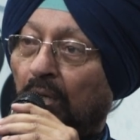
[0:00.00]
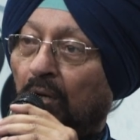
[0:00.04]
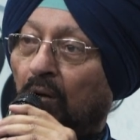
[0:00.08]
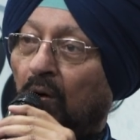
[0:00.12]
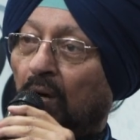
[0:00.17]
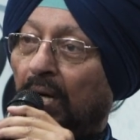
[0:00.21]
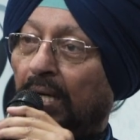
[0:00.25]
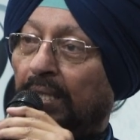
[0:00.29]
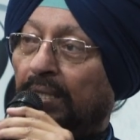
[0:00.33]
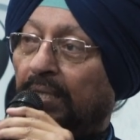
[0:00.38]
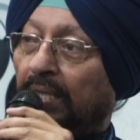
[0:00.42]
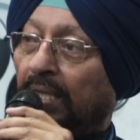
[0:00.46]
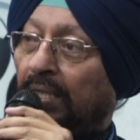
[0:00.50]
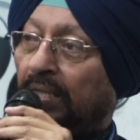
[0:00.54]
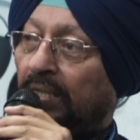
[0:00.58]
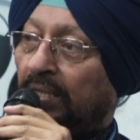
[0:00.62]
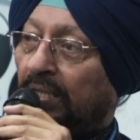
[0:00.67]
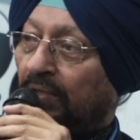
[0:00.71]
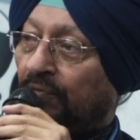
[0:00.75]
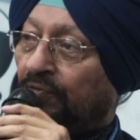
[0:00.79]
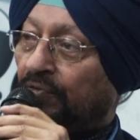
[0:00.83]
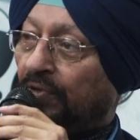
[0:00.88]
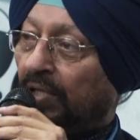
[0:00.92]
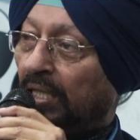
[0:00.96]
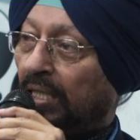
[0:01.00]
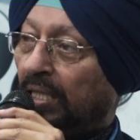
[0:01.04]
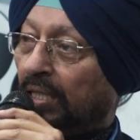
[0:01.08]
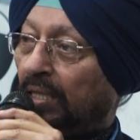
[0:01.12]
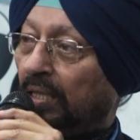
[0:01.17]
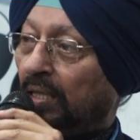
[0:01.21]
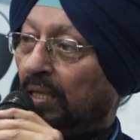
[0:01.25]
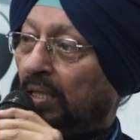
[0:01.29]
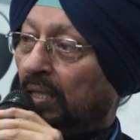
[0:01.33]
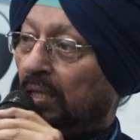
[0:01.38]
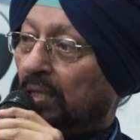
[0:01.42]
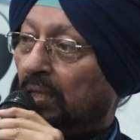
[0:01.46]

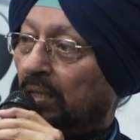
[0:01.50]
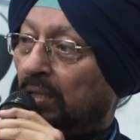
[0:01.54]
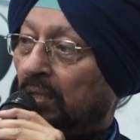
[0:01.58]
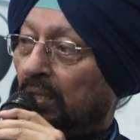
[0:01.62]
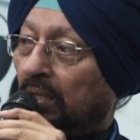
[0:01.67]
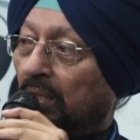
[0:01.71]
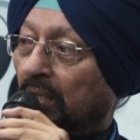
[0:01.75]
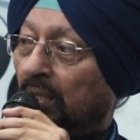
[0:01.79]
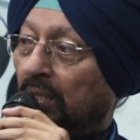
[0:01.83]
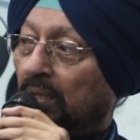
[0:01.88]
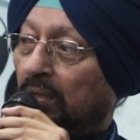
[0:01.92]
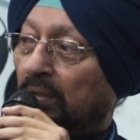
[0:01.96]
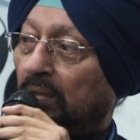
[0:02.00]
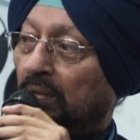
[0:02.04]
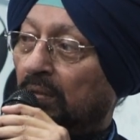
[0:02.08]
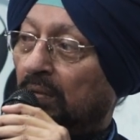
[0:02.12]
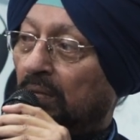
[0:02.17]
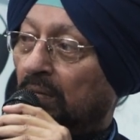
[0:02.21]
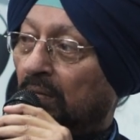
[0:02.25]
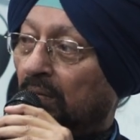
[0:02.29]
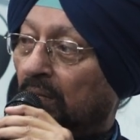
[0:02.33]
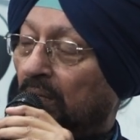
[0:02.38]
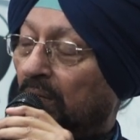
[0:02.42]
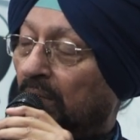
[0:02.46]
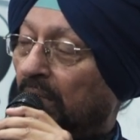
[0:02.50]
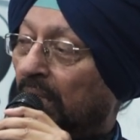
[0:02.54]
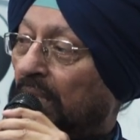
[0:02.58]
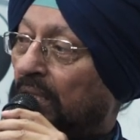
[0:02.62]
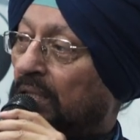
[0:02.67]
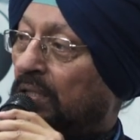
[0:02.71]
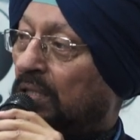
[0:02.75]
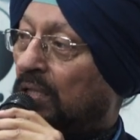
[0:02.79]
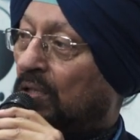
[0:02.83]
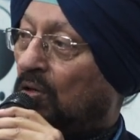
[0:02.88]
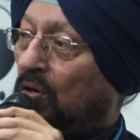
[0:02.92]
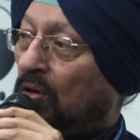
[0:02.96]
identify
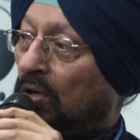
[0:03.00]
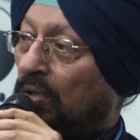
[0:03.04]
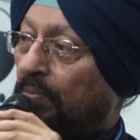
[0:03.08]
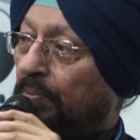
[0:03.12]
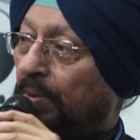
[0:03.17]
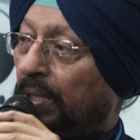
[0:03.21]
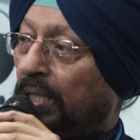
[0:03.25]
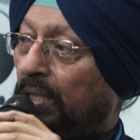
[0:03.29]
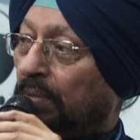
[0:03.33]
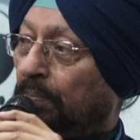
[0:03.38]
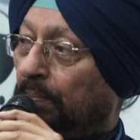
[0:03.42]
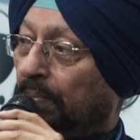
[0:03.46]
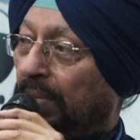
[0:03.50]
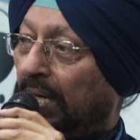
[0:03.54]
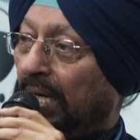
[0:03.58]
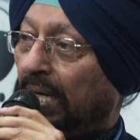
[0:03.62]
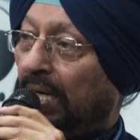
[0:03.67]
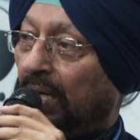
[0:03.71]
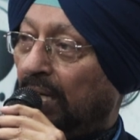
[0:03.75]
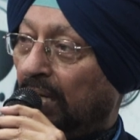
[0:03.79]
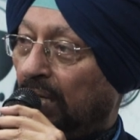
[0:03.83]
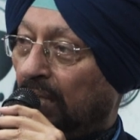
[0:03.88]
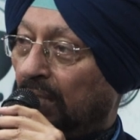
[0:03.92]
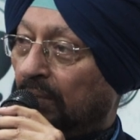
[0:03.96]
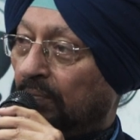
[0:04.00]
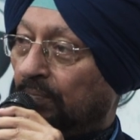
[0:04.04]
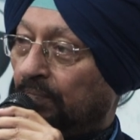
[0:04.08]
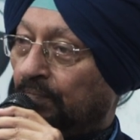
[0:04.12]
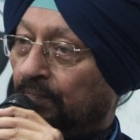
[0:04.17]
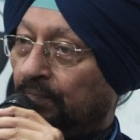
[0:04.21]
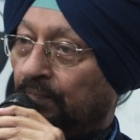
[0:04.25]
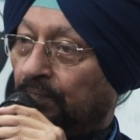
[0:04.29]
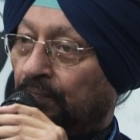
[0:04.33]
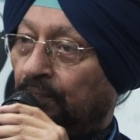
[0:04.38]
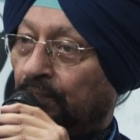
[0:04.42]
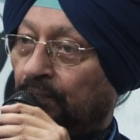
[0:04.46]
that corporate branding
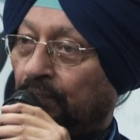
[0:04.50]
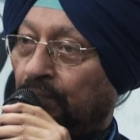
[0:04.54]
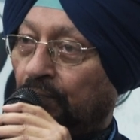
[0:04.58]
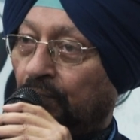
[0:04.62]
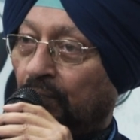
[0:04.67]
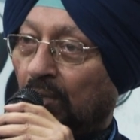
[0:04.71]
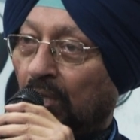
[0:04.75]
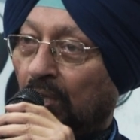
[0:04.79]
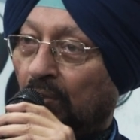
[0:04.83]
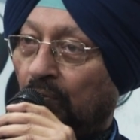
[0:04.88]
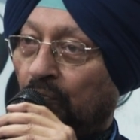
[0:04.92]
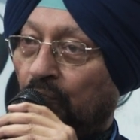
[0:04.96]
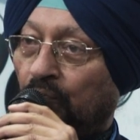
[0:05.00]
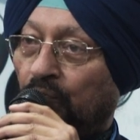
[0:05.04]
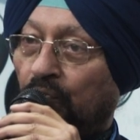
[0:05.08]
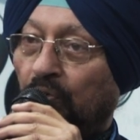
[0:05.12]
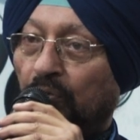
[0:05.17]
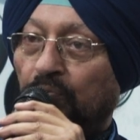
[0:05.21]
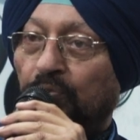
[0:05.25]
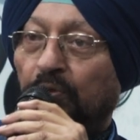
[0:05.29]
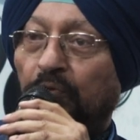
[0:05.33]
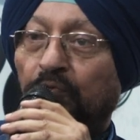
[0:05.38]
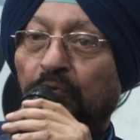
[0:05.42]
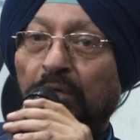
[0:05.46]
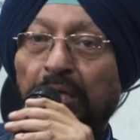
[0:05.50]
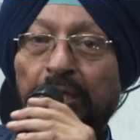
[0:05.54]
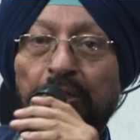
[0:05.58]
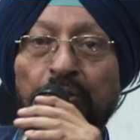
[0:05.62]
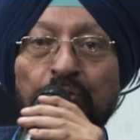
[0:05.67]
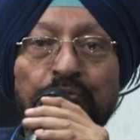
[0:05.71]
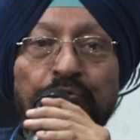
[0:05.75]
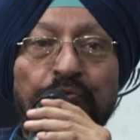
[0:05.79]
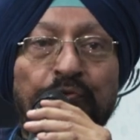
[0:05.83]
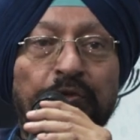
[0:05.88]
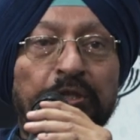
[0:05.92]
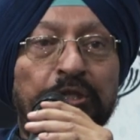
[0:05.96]
from the
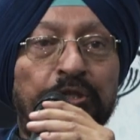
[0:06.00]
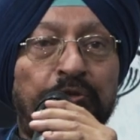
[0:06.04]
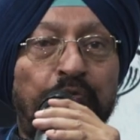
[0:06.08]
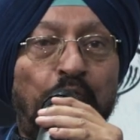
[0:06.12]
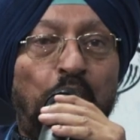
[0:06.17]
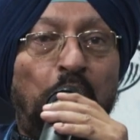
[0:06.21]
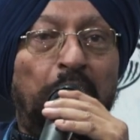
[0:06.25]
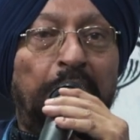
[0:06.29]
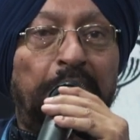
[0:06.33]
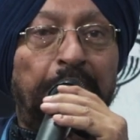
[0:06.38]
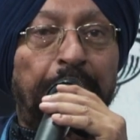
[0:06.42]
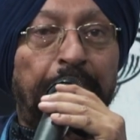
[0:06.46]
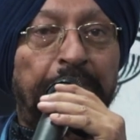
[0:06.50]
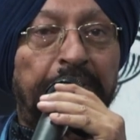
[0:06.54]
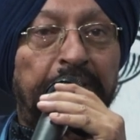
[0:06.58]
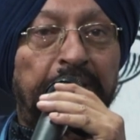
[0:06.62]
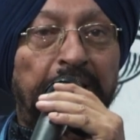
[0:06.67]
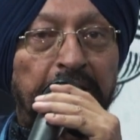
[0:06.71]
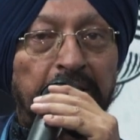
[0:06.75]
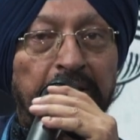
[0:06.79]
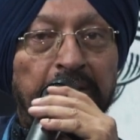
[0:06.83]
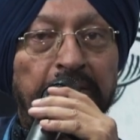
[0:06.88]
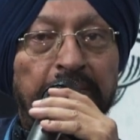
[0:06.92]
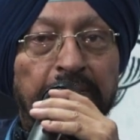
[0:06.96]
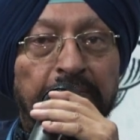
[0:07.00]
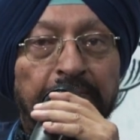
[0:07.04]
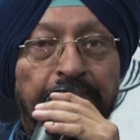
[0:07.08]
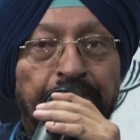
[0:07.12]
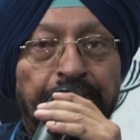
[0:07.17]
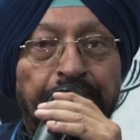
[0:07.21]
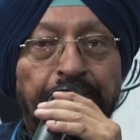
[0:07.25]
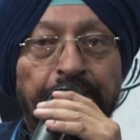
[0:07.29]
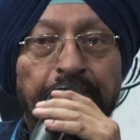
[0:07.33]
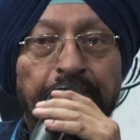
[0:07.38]
values which one represents.